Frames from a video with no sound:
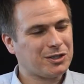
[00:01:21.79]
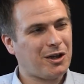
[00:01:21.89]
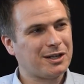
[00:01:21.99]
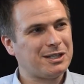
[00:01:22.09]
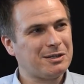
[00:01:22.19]
to
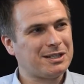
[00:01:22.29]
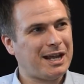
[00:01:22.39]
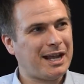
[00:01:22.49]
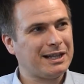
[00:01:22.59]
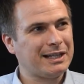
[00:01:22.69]
talk to you
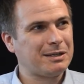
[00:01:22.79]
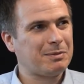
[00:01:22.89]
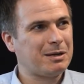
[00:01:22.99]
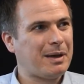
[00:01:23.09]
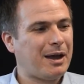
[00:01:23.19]
today a little
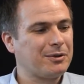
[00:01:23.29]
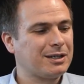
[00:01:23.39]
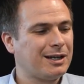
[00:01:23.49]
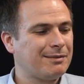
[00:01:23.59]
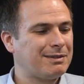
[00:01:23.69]
bit about
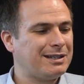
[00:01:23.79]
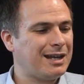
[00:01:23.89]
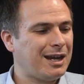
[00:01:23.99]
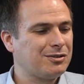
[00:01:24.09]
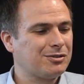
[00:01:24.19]
the
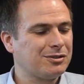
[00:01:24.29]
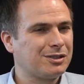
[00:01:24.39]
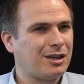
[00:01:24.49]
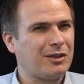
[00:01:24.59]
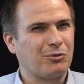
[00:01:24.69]

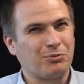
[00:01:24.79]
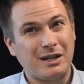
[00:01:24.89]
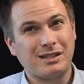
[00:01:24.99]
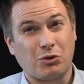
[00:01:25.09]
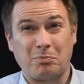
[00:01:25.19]
dangers and the
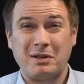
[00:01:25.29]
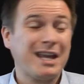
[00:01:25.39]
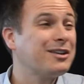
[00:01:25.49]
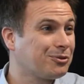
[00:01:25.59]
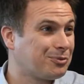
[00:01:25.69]
risk, or
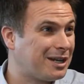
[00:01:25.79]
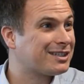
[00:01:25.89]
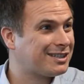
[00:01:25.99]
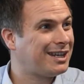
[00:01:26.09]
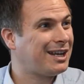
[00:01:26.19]
potential
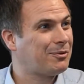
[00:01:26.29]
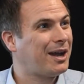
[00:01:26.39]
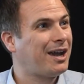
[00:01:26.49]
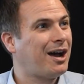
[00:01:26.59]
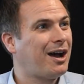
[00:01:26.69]
risks
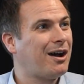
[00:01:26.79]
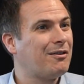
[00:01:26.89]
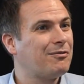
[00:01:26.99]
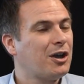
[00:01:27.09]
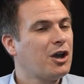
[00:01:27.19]
anyway,
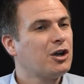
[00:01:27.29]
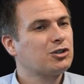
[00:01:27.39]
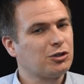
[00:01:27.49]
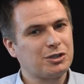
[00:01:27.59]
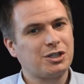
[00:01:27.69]
of
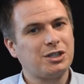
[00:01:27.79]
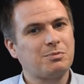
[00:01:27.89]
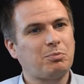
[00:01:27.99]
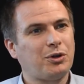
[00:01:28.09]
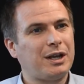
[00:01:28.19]
churches
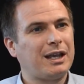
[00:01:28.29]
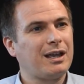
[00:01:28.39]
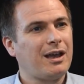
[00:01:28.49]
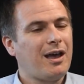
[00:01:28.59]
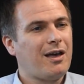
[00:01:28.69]

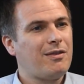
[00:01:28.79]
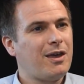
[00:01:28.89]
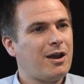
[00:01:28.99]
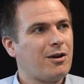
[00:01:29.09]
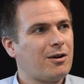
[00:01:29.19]
putting
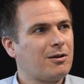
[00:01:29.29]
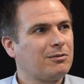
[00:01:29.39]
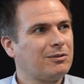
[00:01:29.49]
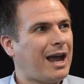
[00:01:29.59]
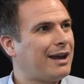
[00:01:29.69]
their
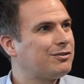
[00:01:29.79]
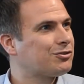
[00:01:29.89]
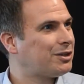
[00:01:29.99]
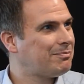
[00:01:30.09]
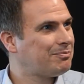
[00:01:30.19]
live
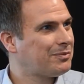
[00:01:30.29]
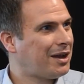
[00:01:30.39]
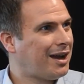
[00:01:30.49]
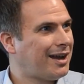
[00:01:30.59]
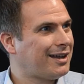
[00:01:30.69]
stream
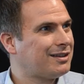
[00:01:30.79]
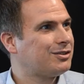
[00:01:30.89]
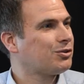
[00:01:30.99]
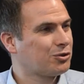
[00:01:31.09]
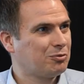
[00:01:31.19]
on
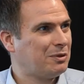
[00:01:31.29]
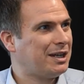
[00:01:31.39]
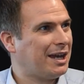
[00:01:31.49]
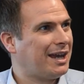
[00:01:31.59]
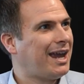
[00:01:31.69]
social
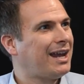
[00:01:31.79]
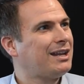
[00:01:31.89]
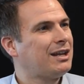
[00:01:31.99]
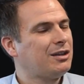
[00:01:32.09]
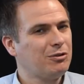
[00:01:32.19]
media
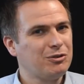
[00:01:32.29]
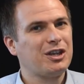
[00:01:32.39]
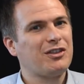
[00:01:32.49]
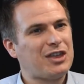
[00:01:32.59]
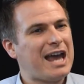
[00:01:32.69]
and
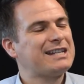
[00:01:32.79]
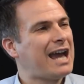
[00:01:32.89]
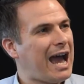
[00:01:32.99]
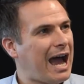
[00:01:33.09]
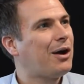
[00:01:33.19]
using that to
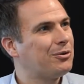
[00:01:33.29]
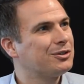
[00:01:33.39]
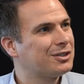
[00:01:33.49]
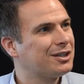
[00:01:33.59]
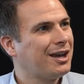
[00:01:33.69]

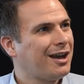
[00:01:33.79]
house